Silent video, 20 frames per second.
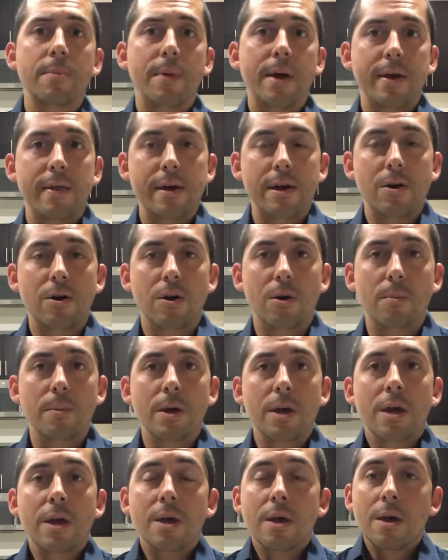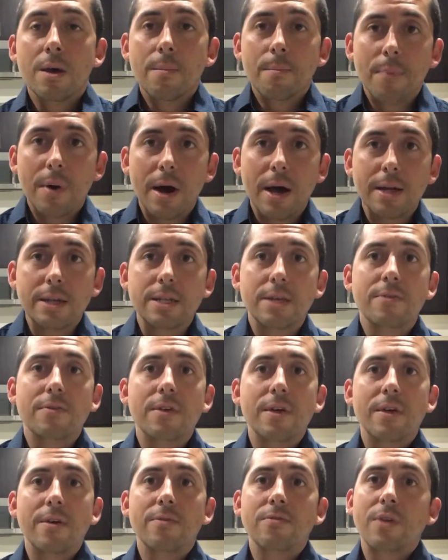they buy that home. But
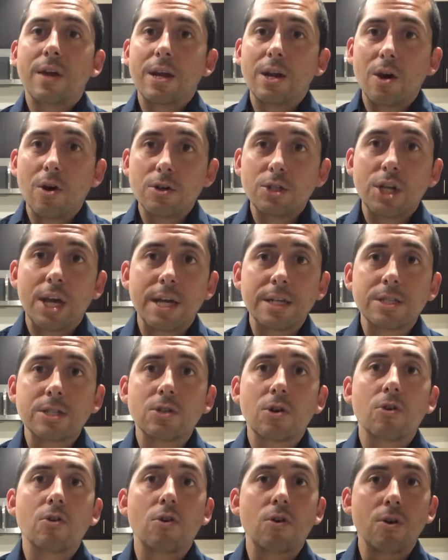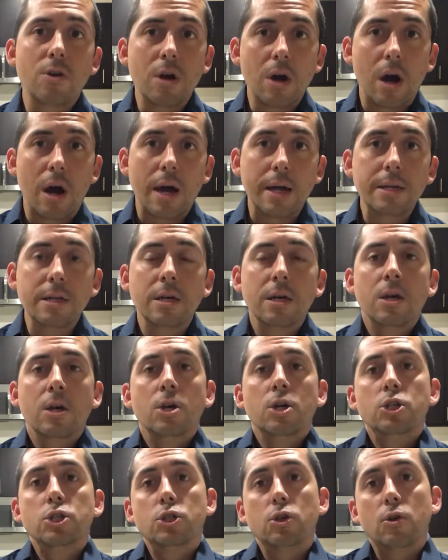they know chances are they're not,
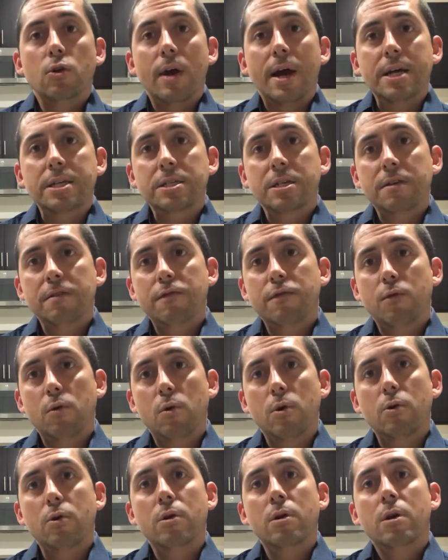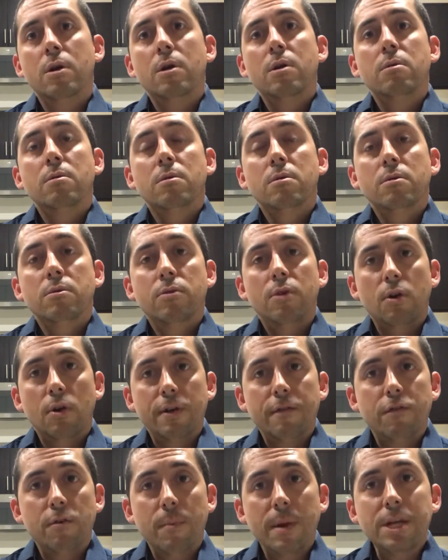so they're asking for their
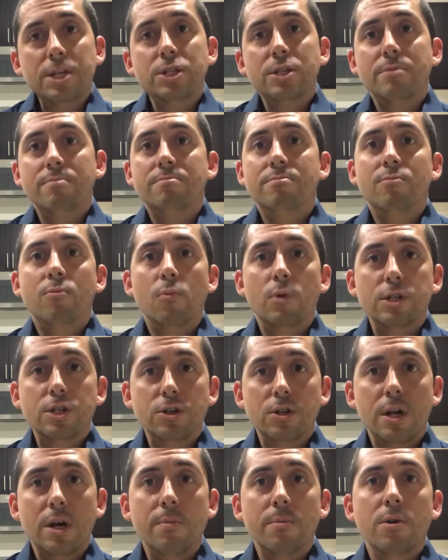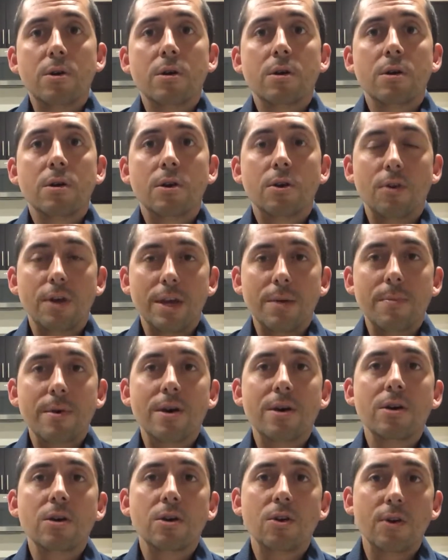information. What's your number, your
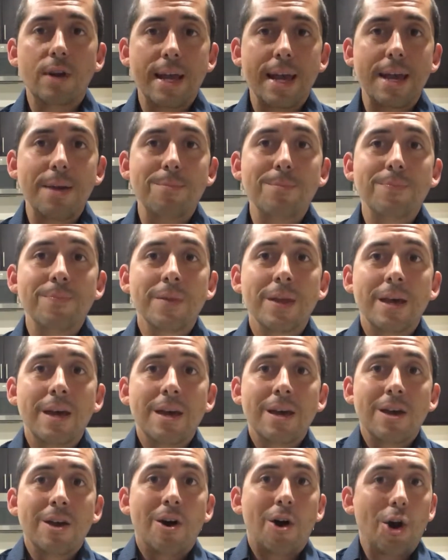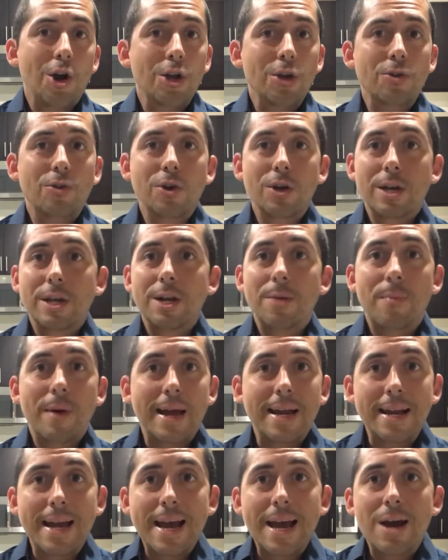email, your name? Are you looking to
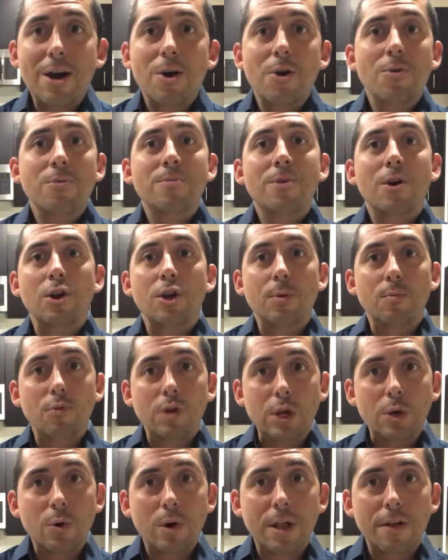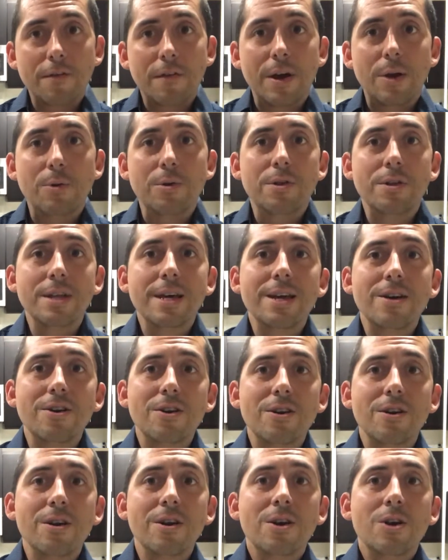buy now? Are you pre-qualified with a
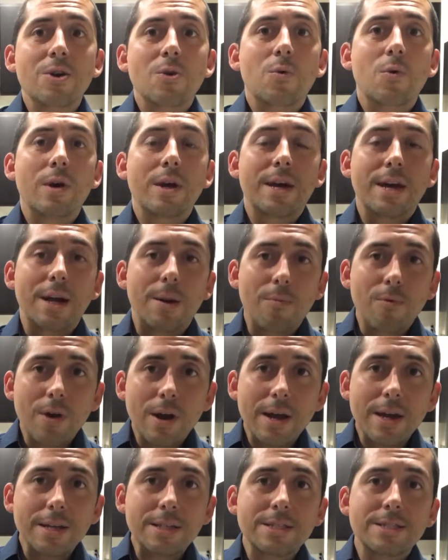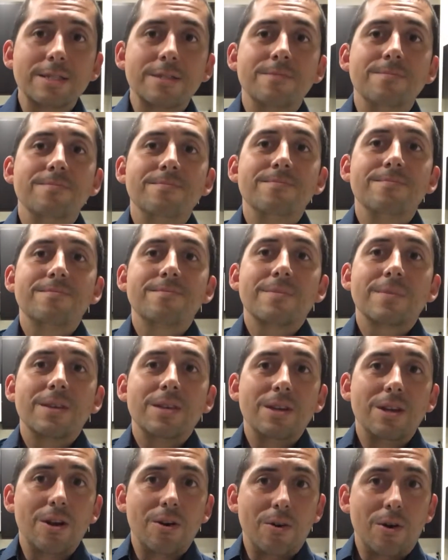lender? What kind of price?
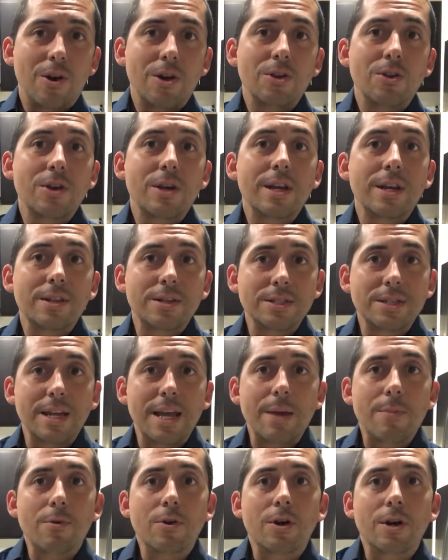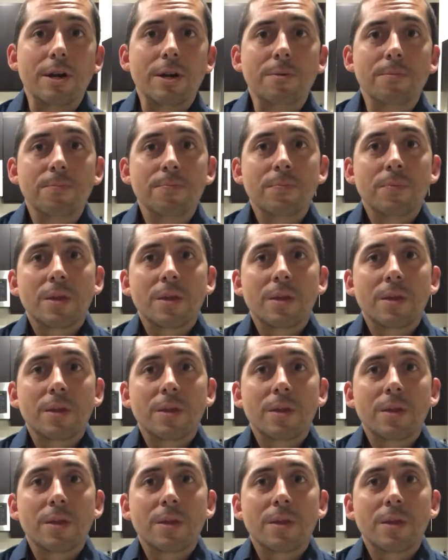Are you looking in this neighborhood?